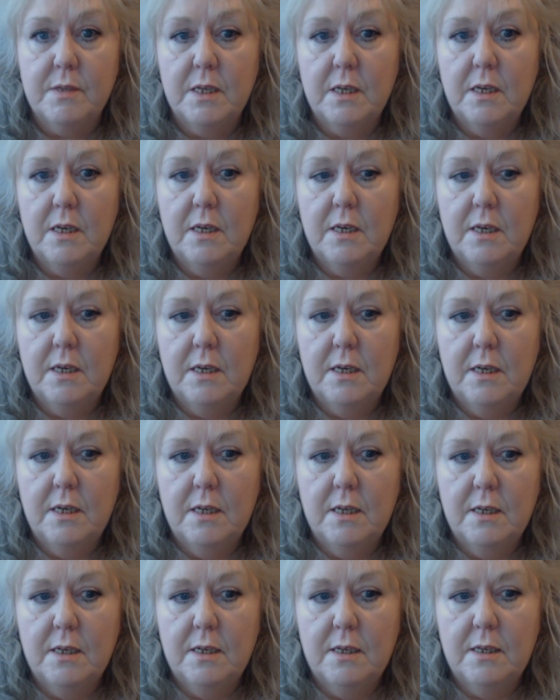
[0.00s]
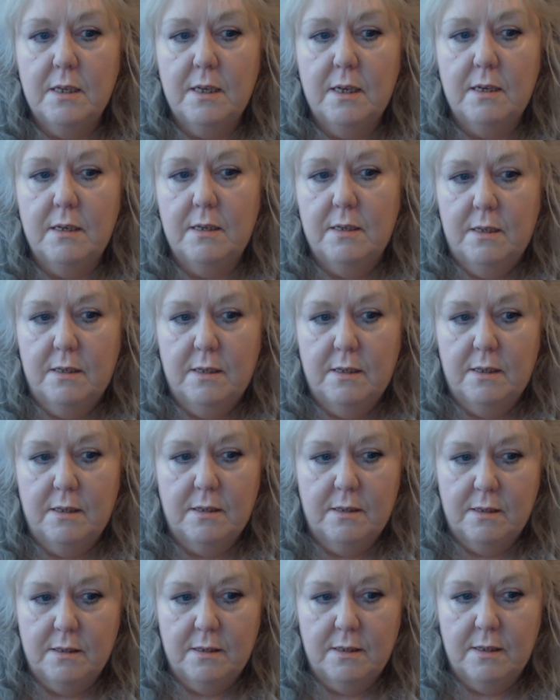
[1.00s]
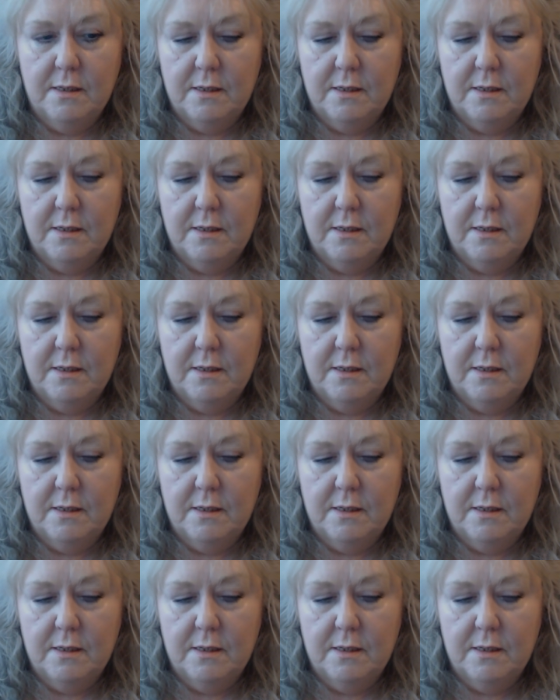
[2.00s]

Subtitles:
(silence)